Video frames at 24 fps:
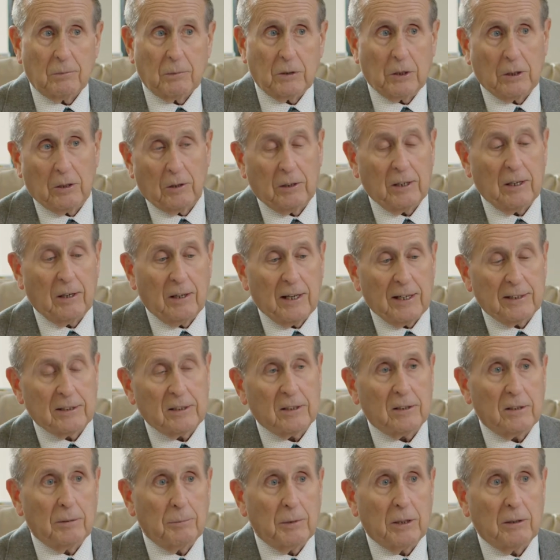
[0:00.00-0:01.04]
They like to
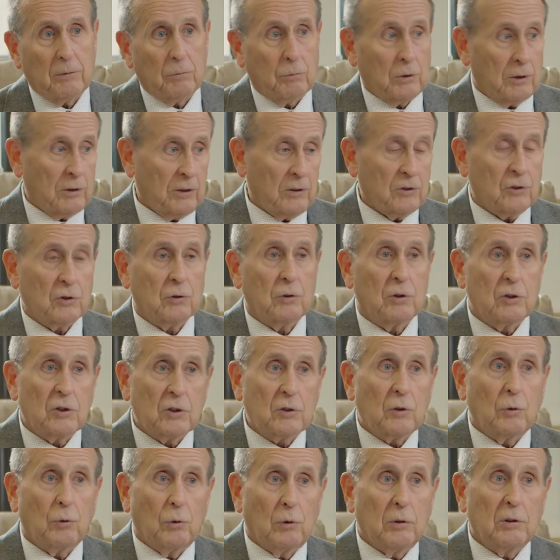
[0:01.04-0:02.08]
come in where there's good
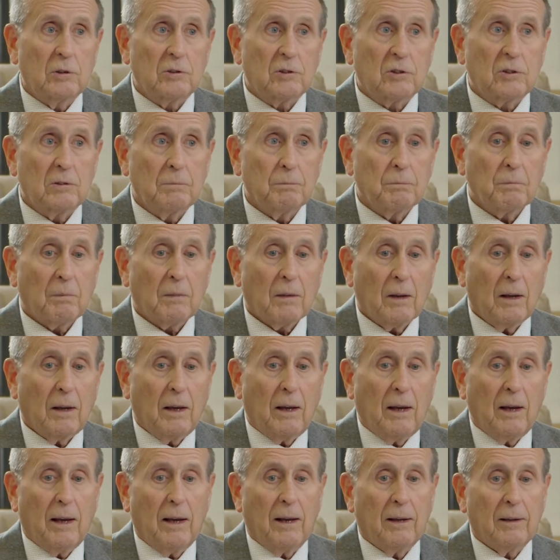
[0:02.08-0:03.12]
schools,
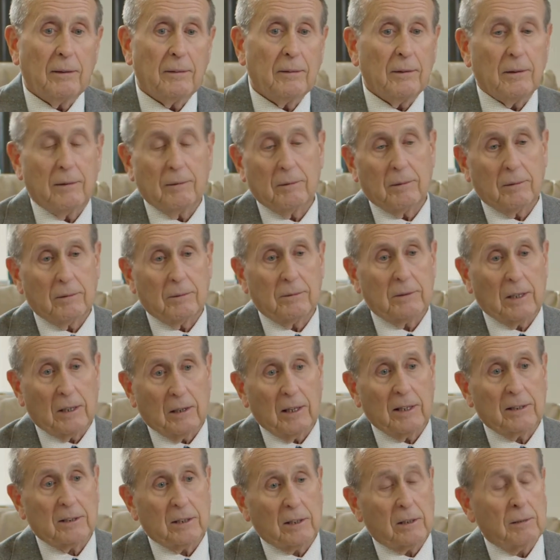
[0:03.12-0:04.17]
and they
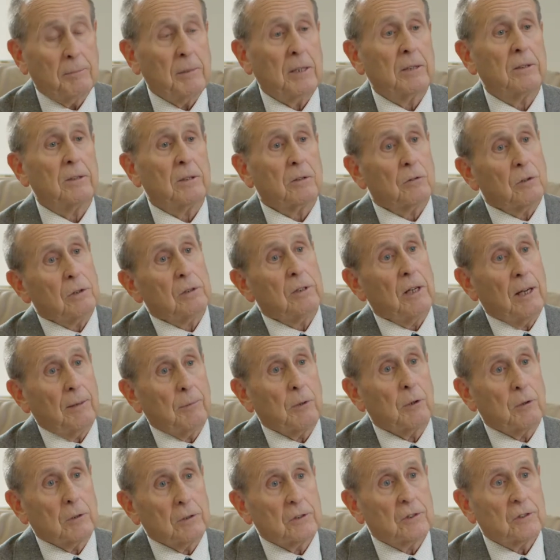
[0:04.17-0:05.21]
like to come into good
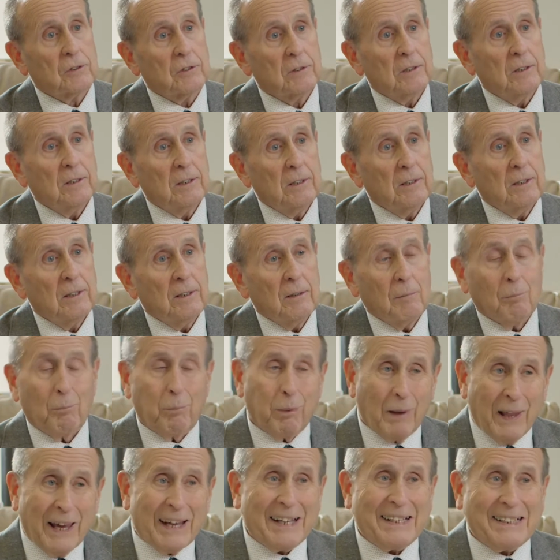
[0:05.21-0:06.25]
neighborhoods.
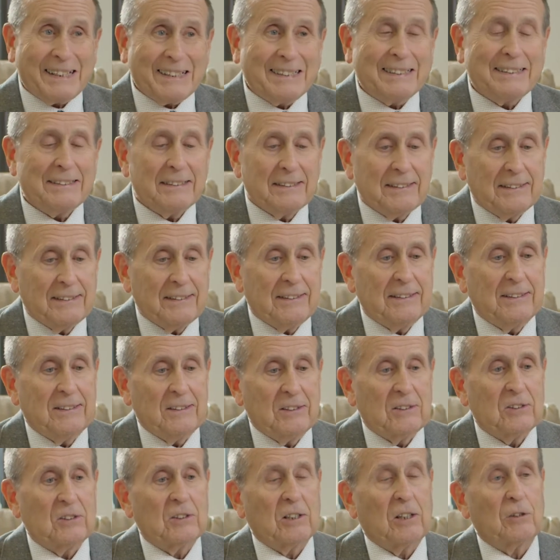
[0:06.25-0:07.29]
Blight
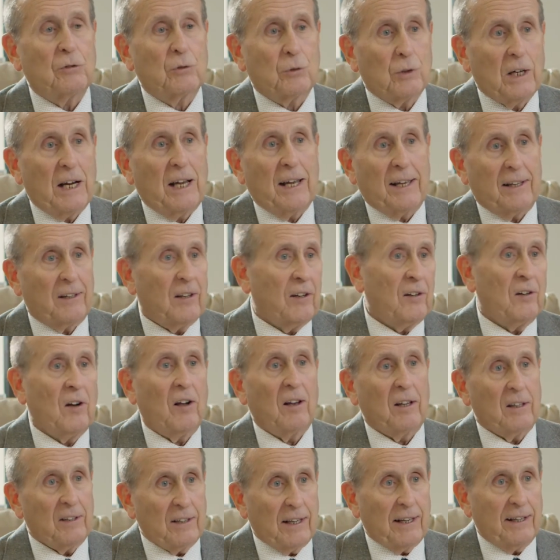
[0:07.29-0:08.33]
is a drag on
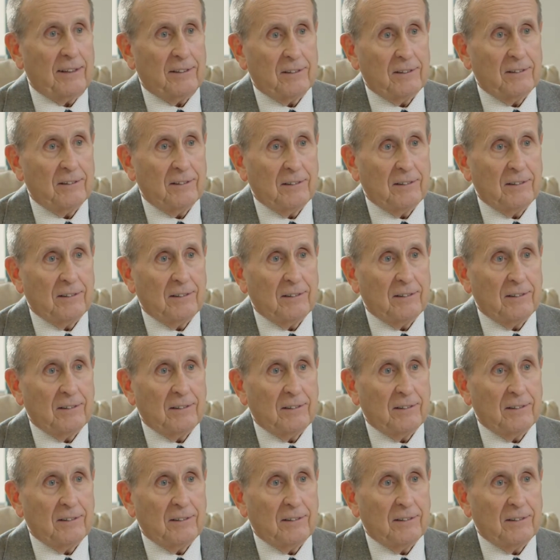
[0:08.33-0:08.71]
all of that.